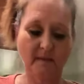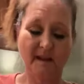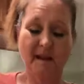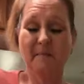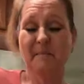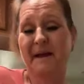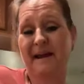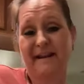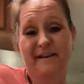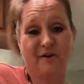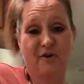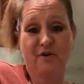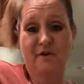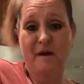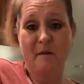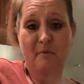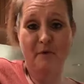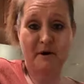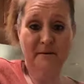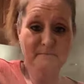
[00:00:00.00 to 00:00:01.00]
I'm adding a whole
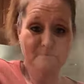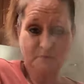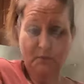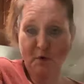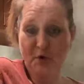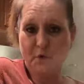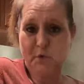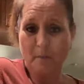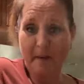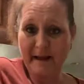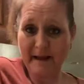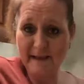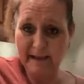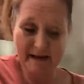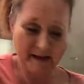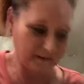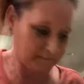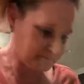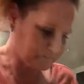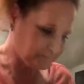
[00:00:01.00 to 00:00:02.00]
lot more. Who am I kidding?